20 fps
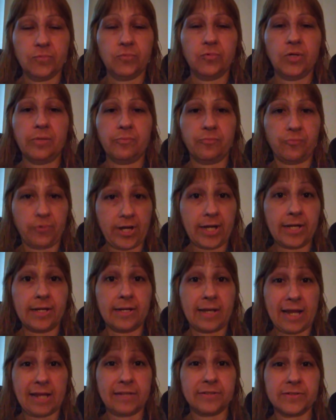what brain
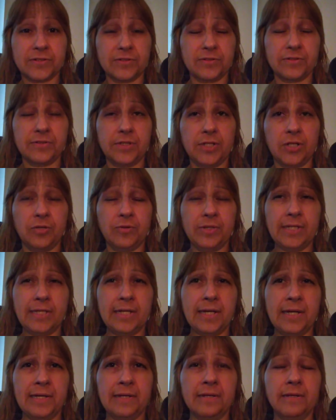cancer, you know, he
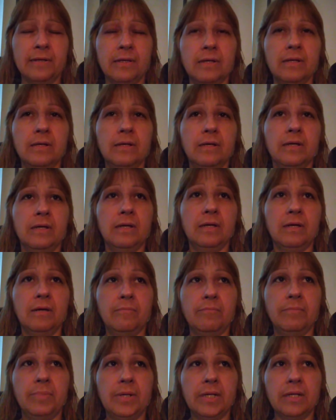had,
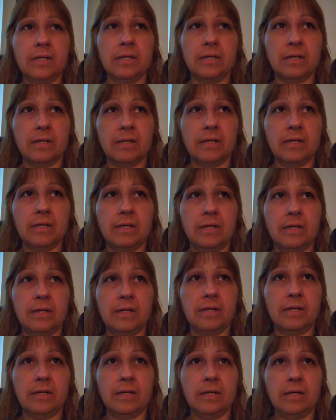but
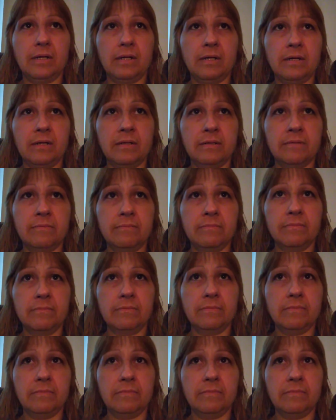um,